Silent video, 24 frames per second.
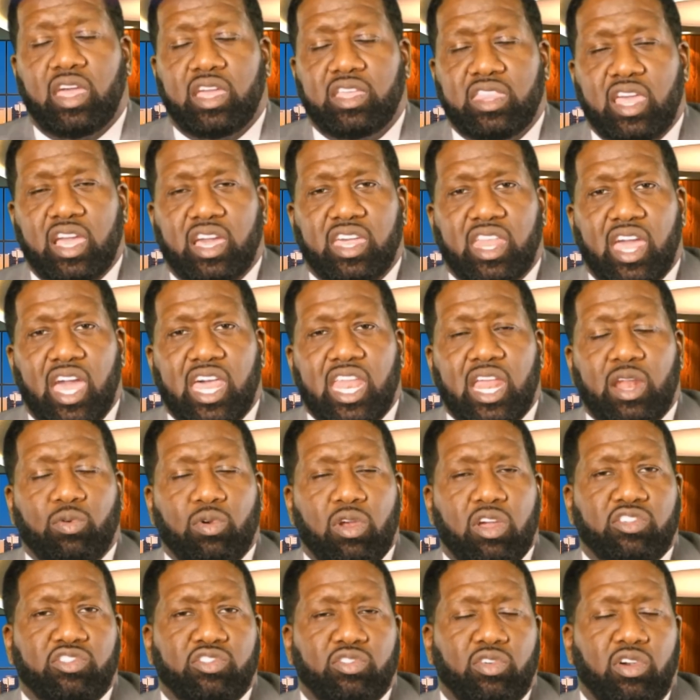They, they can have a
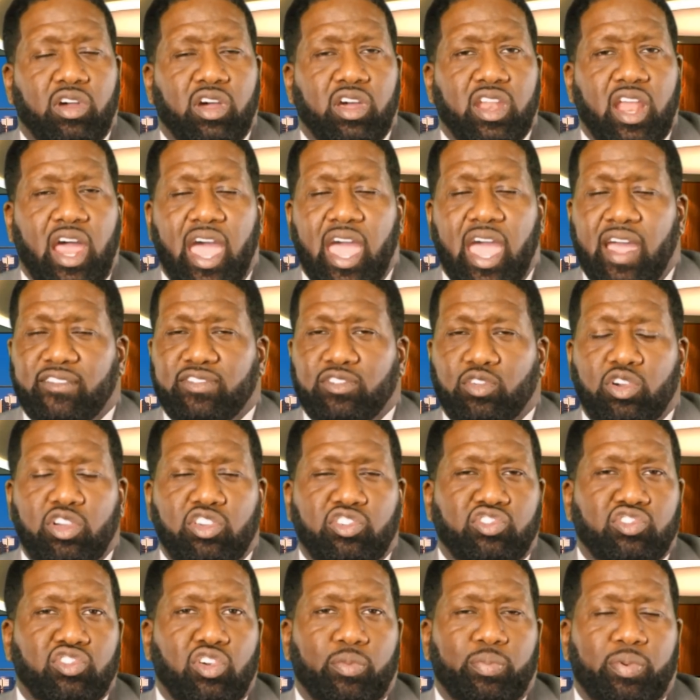restaurant. I have no
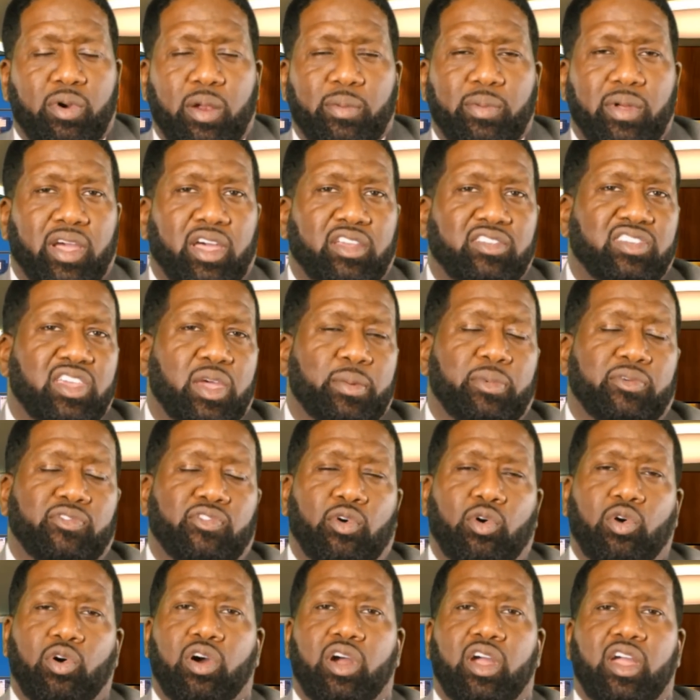issue, no problem. Like I said
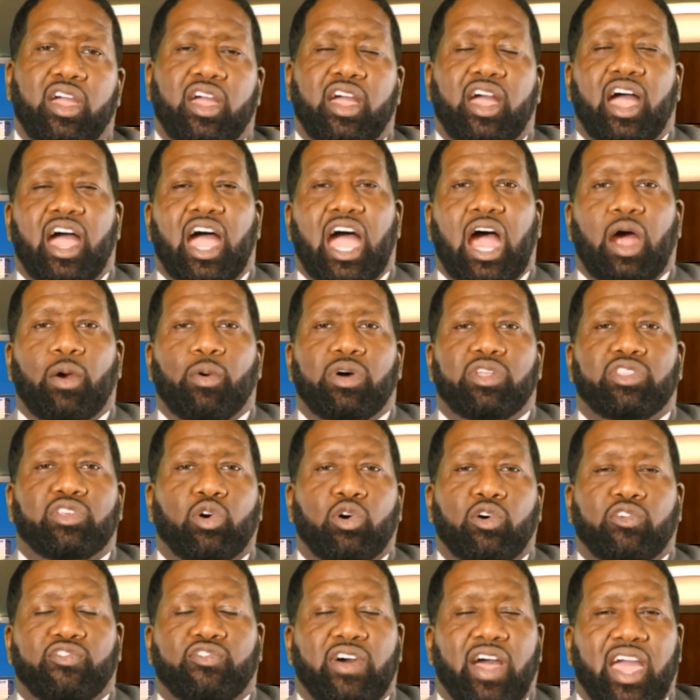before, I'd rather
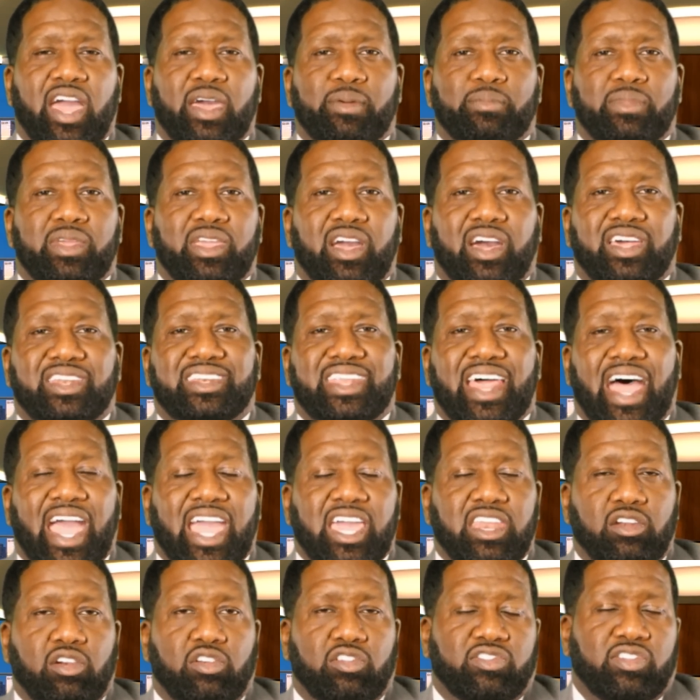go find me a
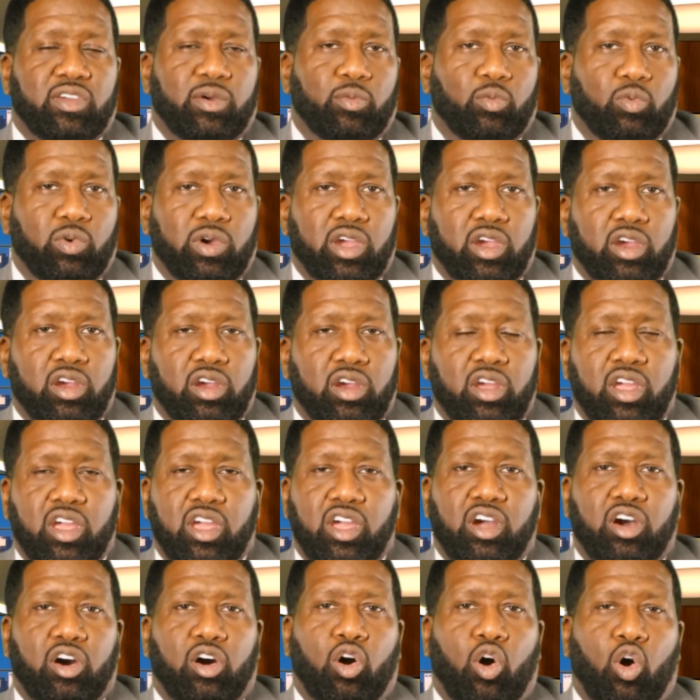diner somewhere,
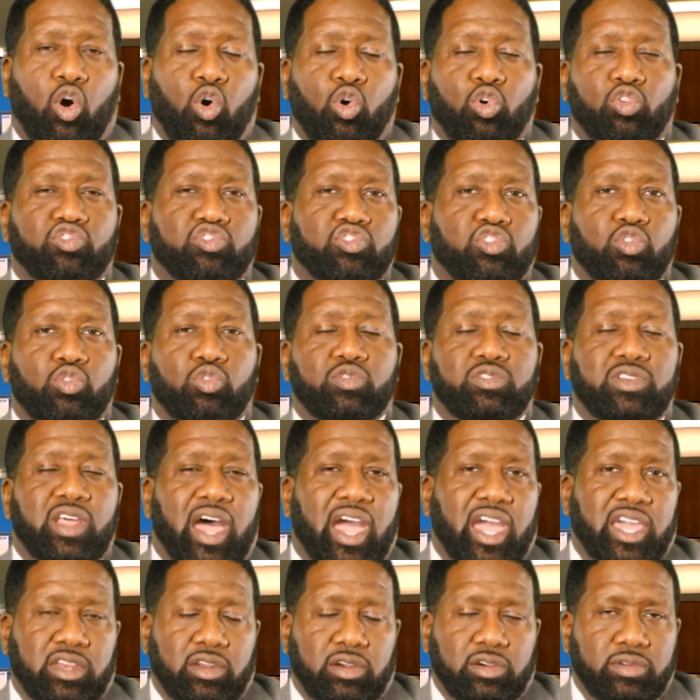an old school
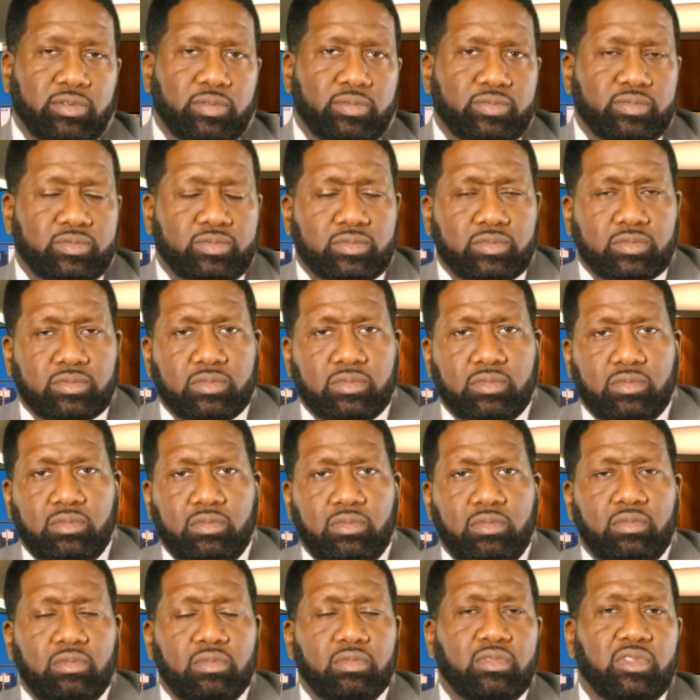diner.
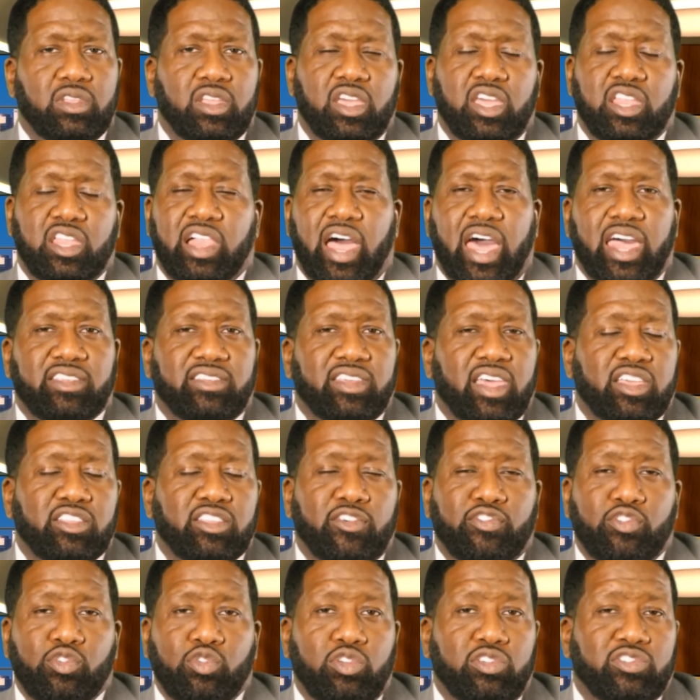And a lot of times
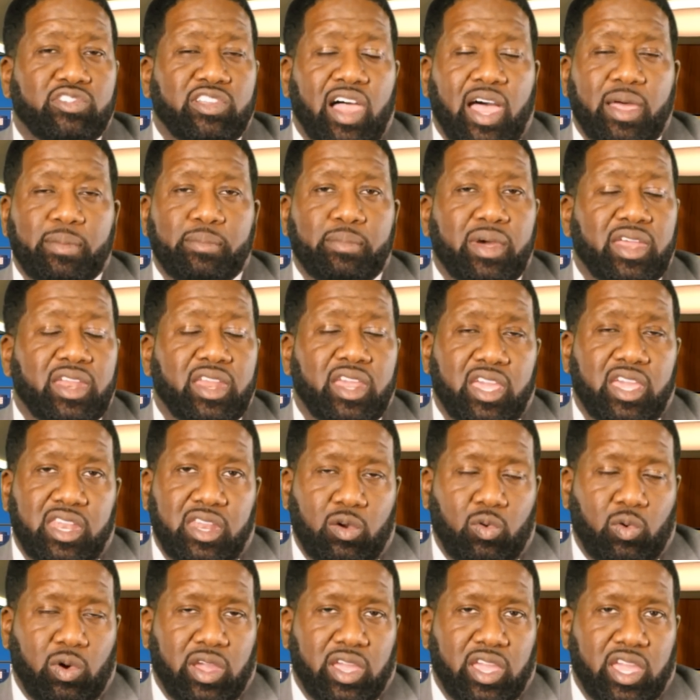the food is a lot better
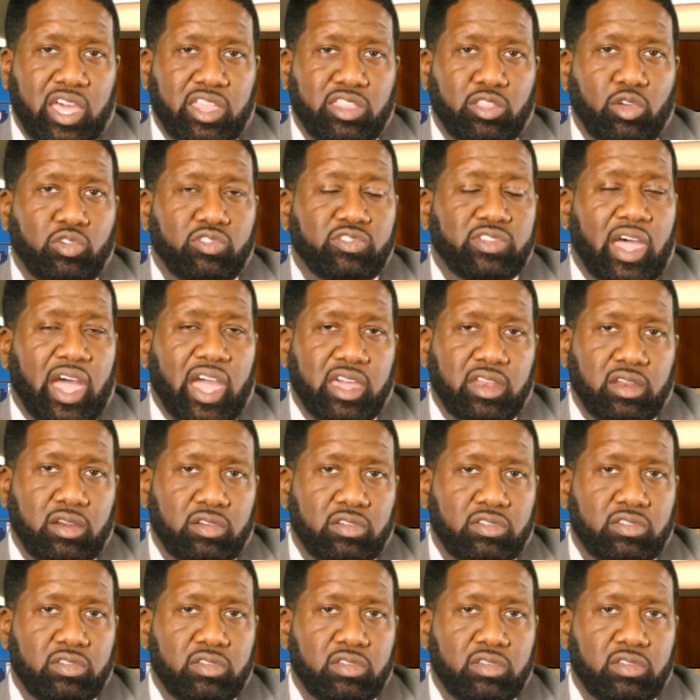anyway at those diners.